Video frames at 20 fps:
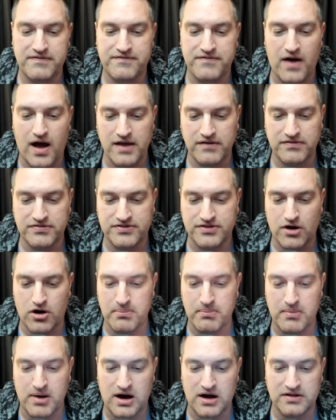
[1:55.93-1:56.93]

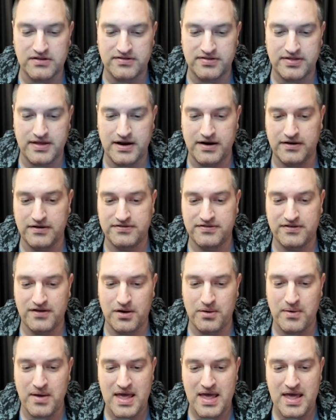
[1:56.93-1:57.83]
5-star mods there. So